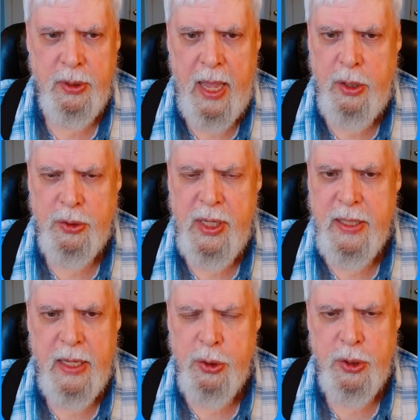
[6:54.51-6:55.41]
And you see
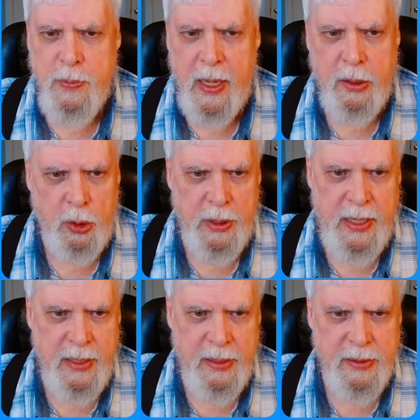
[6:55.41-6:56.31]
that just by
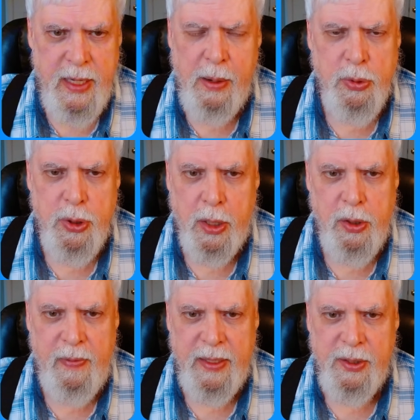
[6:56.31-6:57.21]
looking at the time
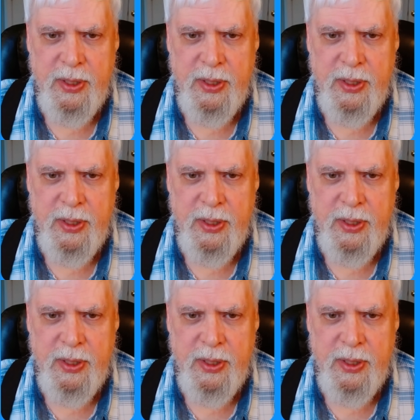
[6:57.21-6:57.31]
chart. You've got the